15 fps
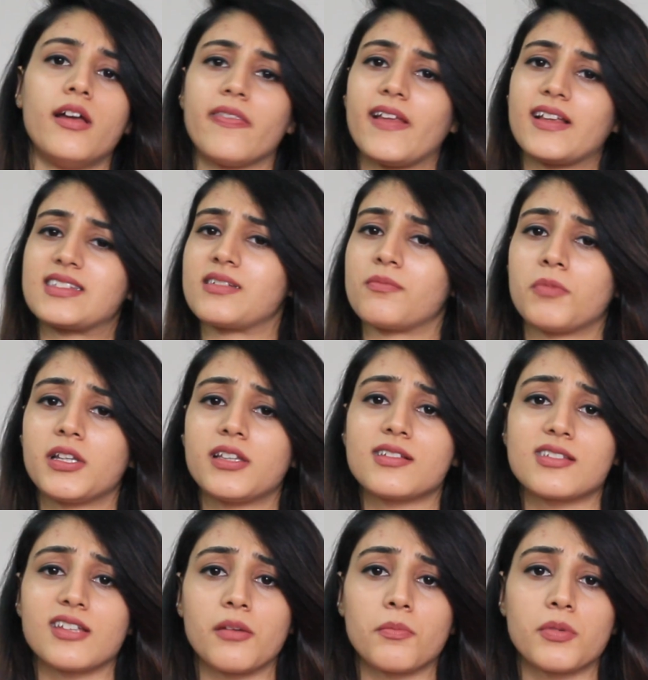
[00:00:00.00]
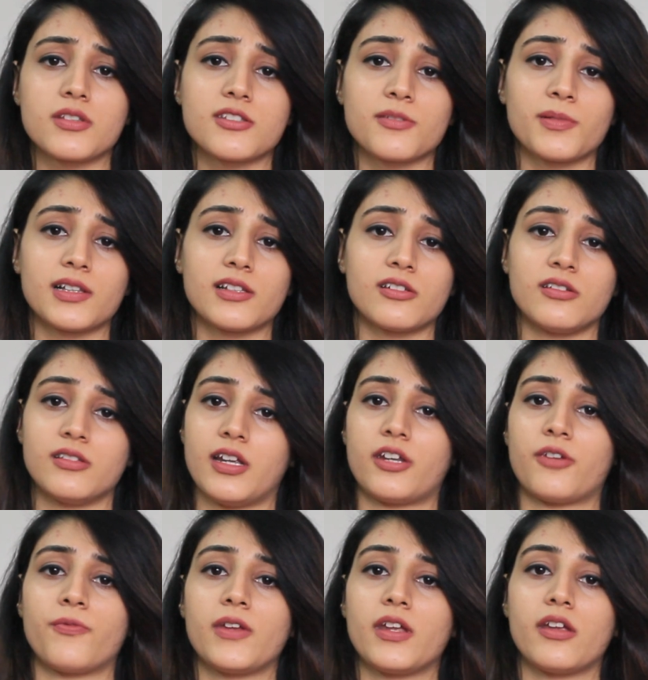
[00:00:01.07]
And that's simply the same principle
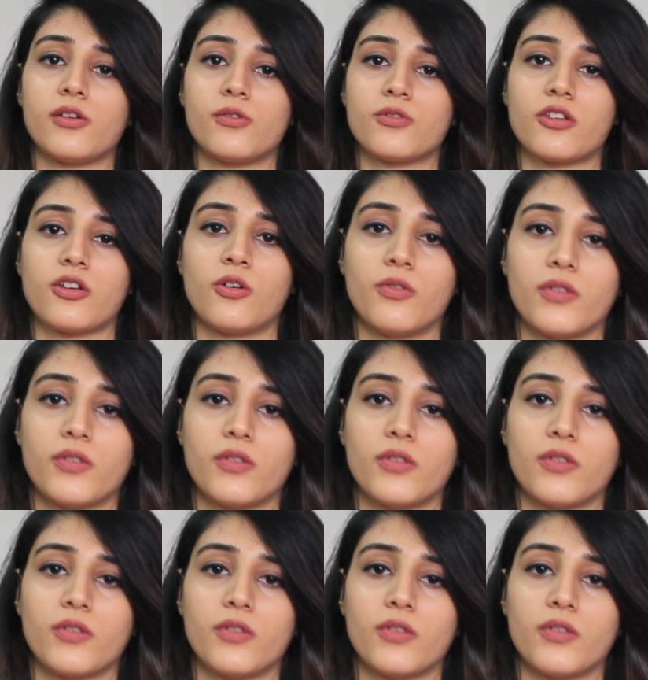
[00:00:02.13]
that we are using